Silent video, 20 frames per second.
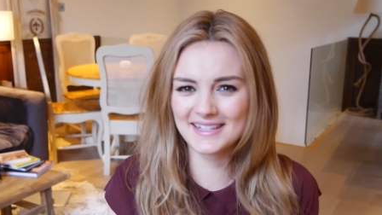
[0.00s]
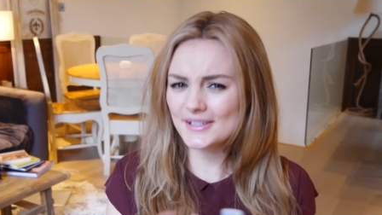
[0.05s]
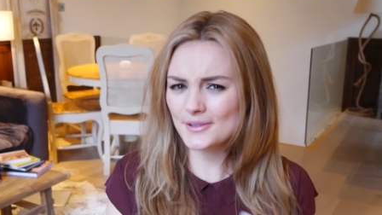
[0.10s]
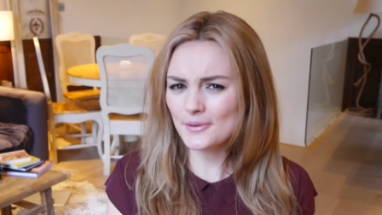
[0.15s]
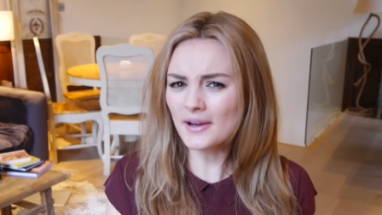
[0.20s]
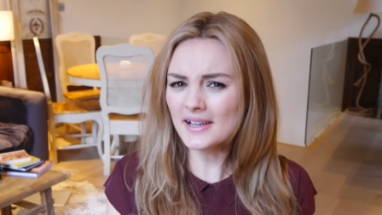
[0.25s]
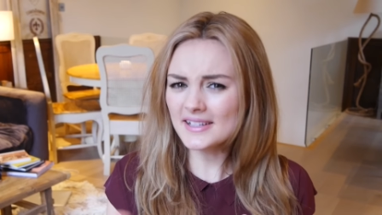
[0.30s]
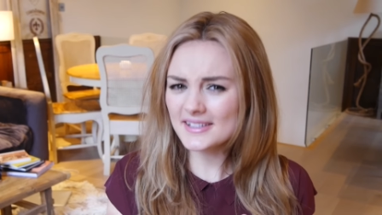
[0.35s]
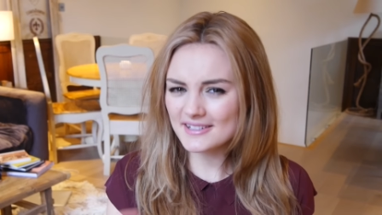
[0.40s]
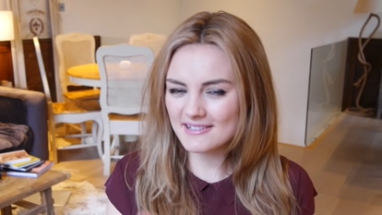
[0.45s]
It's
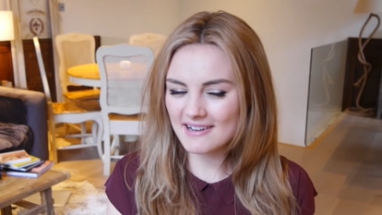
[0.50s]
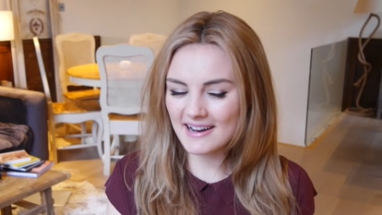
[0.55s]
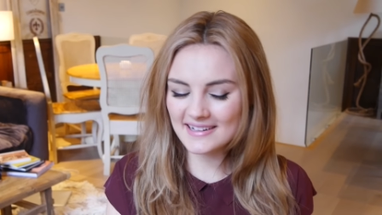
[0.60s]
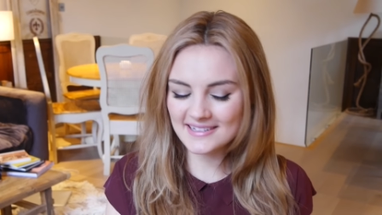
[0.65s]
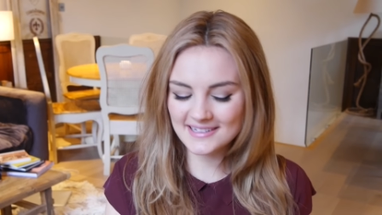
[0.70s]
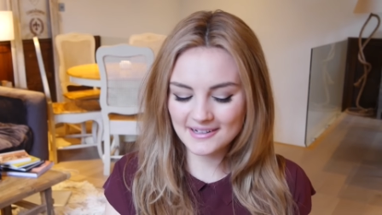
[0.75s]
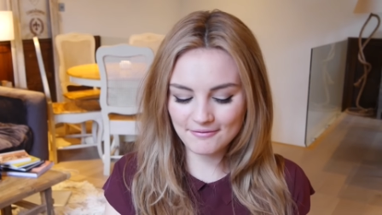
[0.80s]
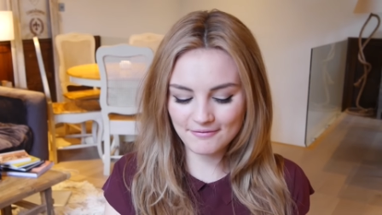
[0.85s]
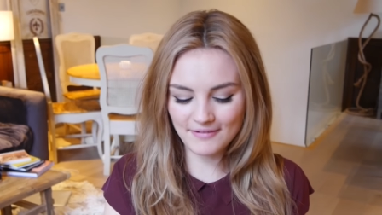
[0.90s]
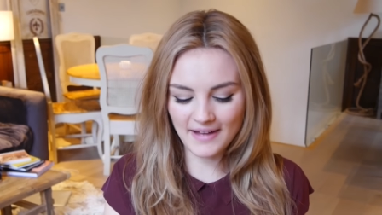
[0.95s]
quite
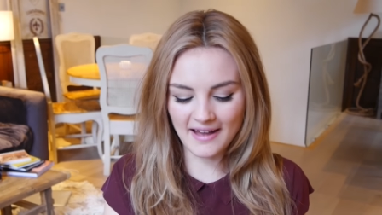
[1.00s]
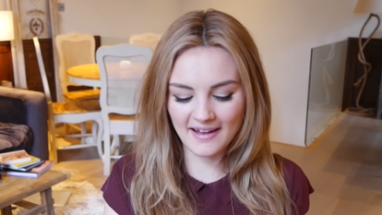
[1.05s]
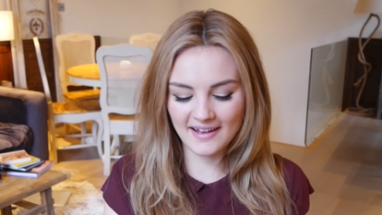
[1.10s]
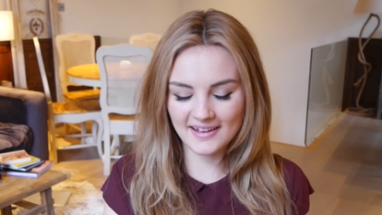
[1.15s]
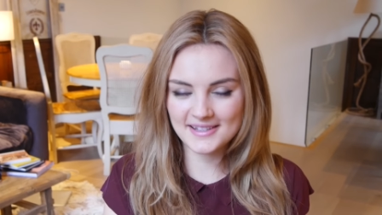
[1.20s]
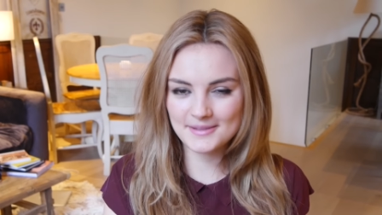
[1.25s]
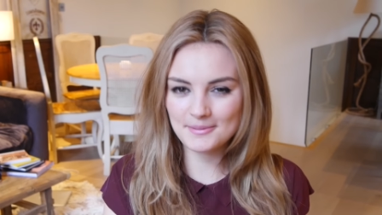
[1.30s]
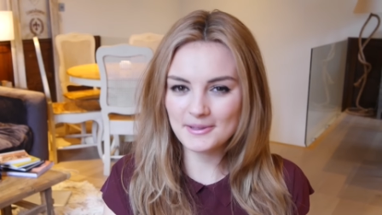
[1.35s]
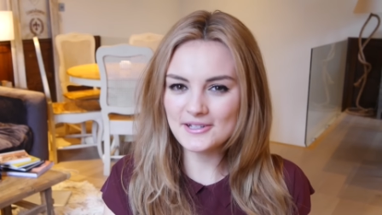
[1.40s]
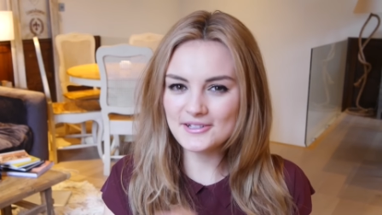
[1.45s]
strange at
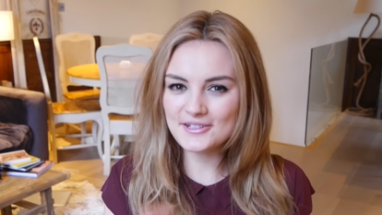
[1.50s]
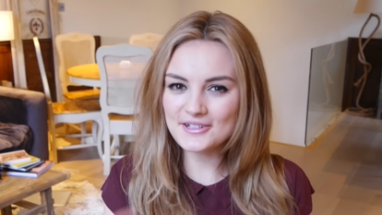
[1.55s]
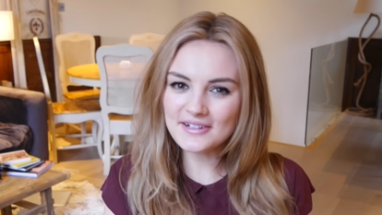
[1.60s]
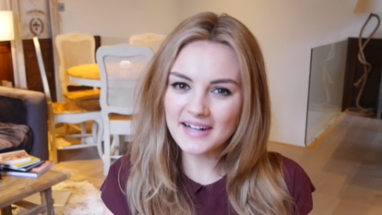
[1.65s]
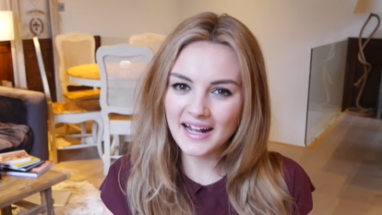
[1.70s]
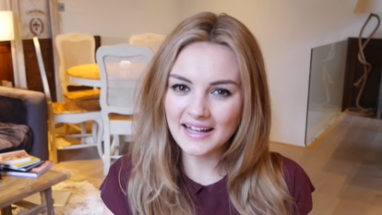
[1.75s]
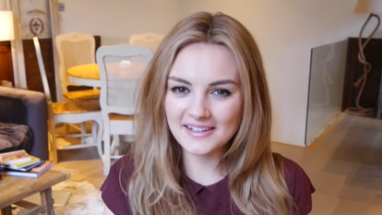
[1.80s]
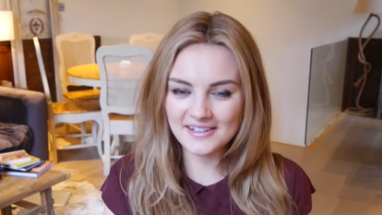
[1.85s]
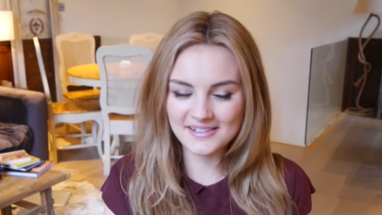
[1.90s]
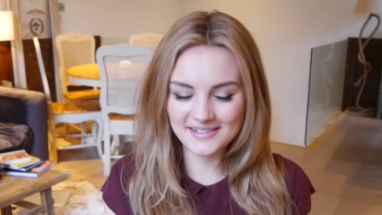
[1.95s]
first, but you
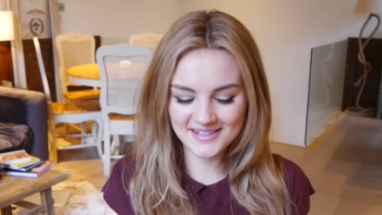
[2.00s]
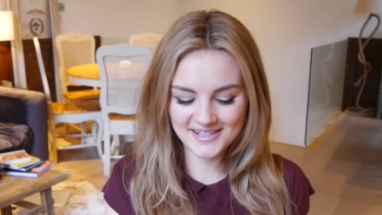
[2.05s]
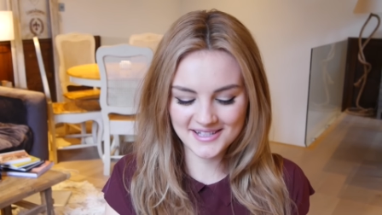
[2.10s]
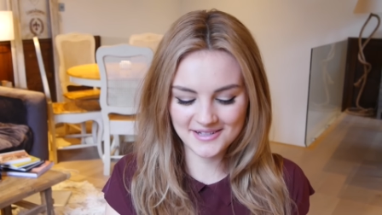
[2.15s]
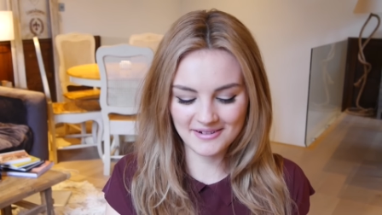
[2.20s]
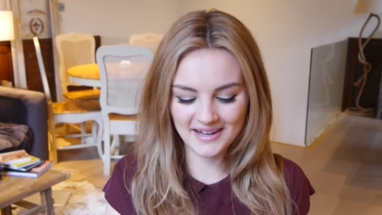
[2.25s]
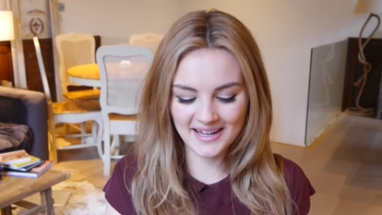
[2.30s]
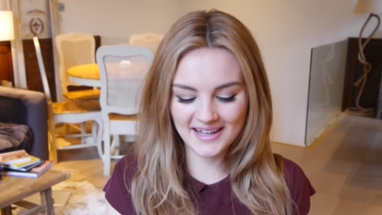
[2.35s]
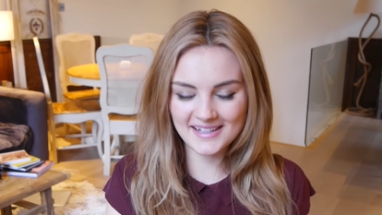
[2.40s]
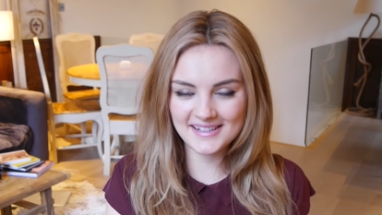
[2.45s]
do get
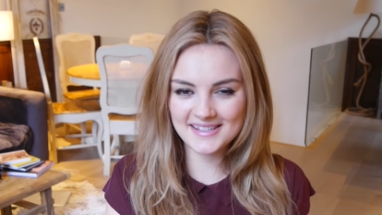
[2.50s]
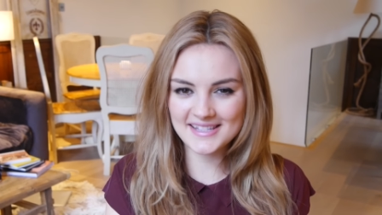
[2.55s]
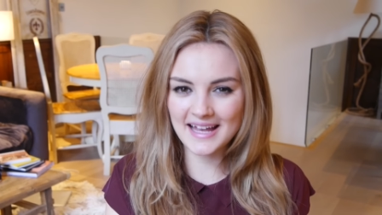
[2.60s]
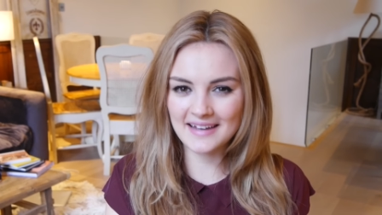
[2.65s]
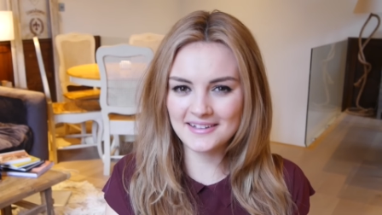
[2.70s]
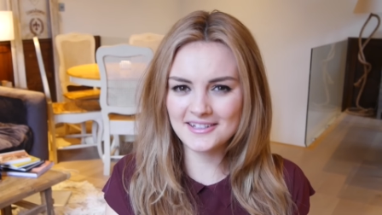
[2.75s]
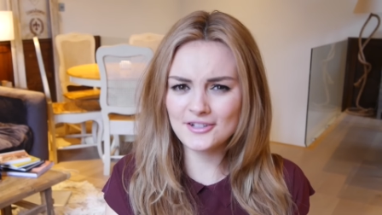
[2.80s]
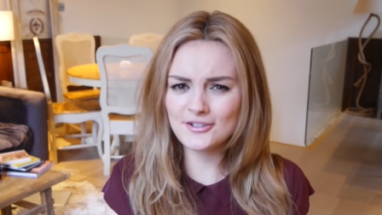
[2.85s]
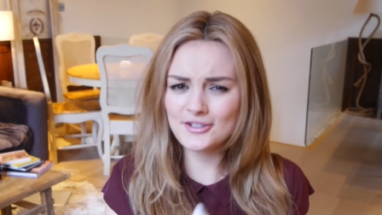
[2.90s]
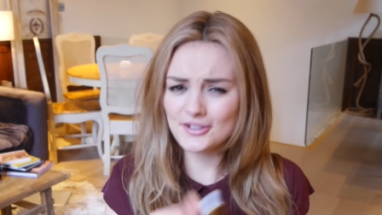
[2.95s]
used to it,
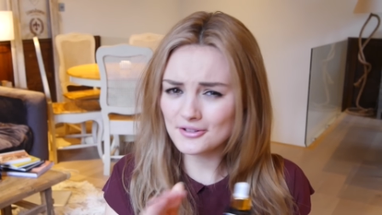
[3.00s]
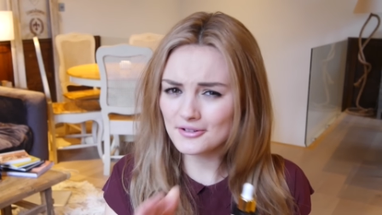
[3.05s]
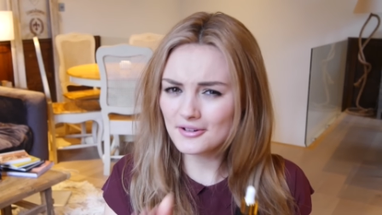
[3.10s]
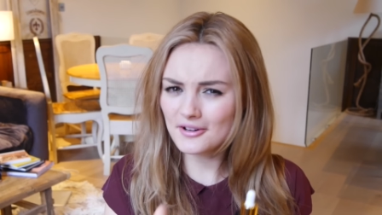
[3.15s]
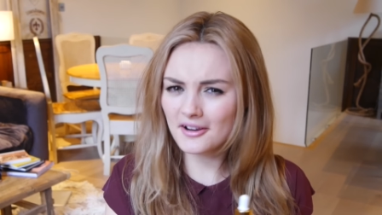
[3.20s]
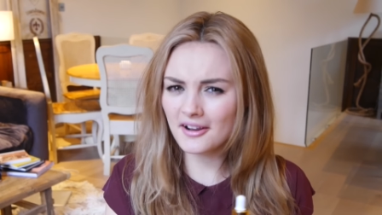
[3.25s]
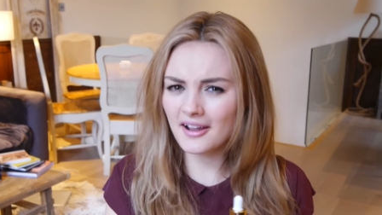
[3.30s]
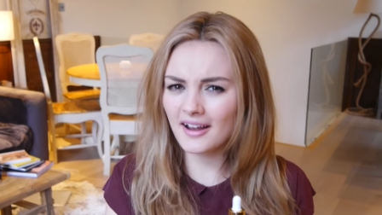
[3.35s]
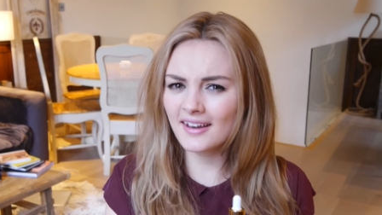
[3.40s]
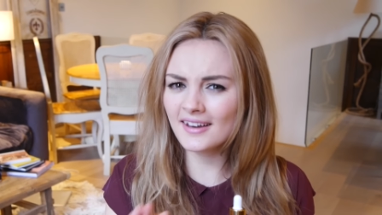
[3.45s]
and you do
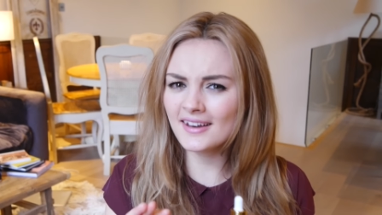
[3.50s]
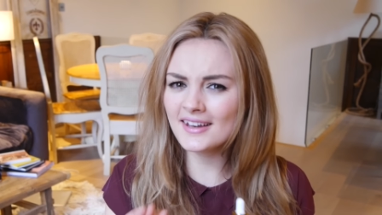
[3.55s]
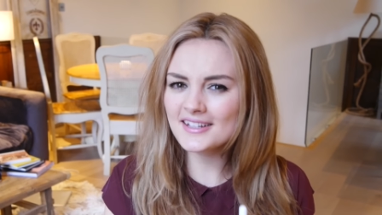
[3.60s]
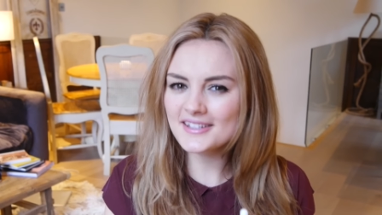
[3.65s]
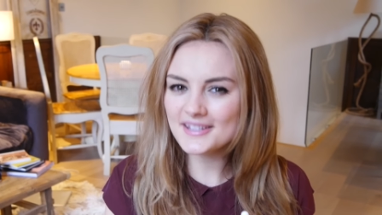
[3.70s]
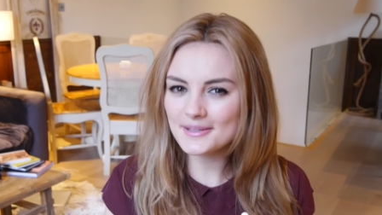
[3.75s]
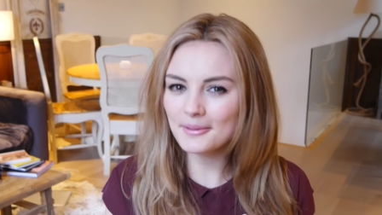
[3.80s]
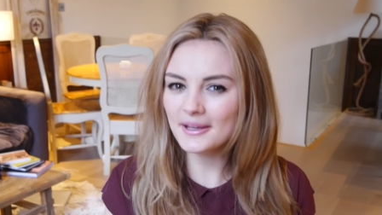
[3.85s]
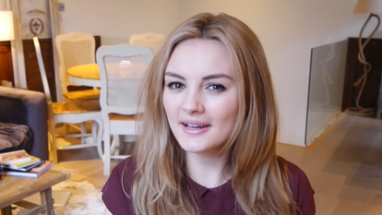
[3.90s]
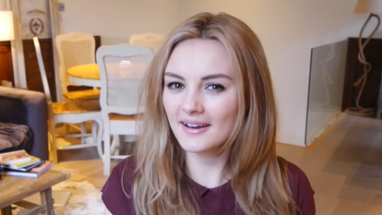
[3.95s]
look a
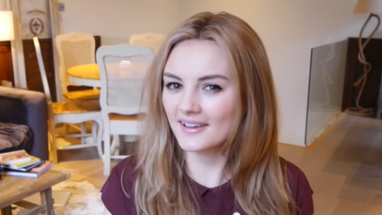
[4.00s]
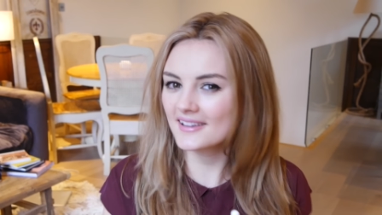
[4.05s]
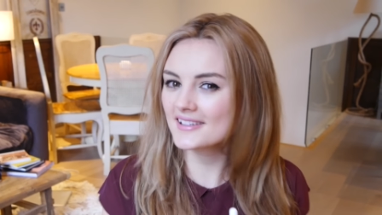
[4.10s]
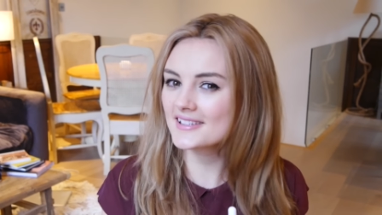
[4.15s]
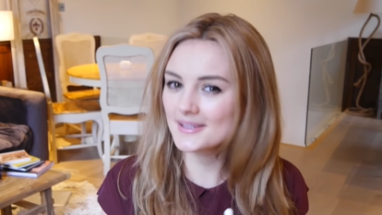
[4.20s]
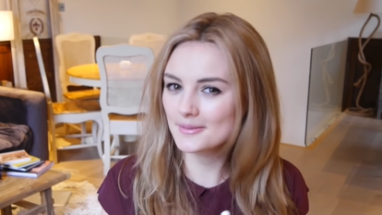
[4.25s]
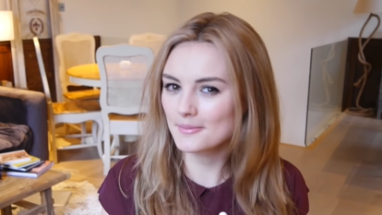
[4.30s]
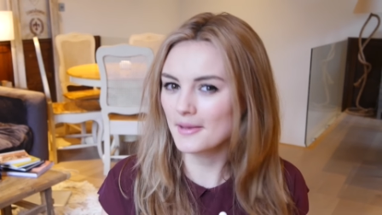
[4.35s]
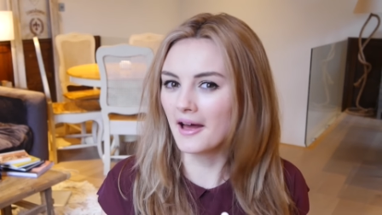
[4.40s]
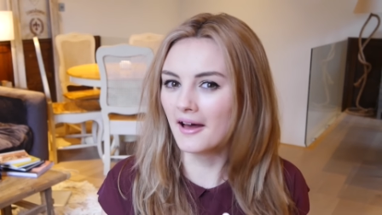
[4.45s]
little bit like
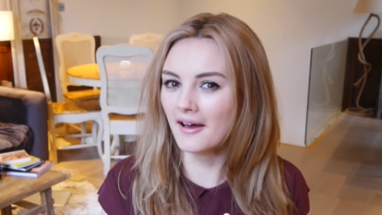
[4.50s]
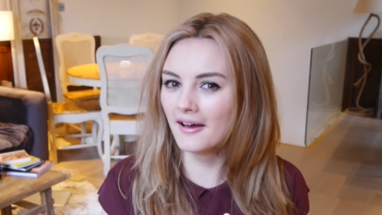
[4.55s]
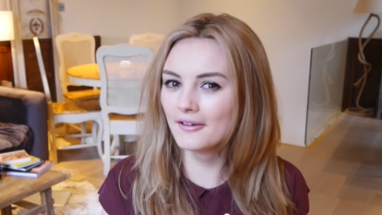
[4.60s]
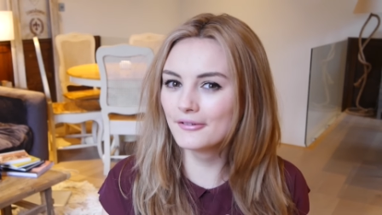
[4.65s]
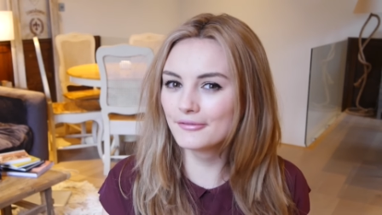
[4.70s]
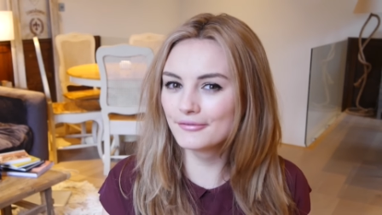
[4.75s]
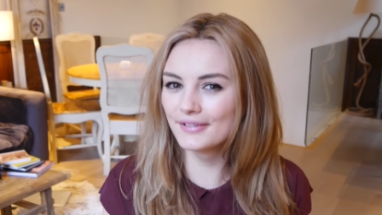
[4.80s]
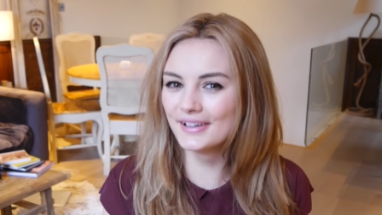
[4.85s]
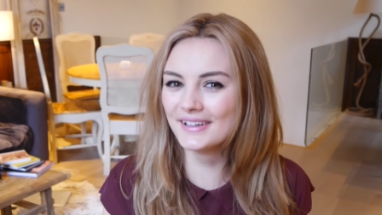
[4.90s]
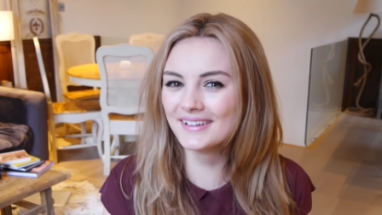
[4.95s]
a
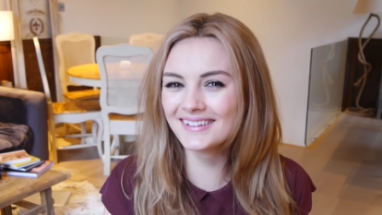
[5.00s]
smurf.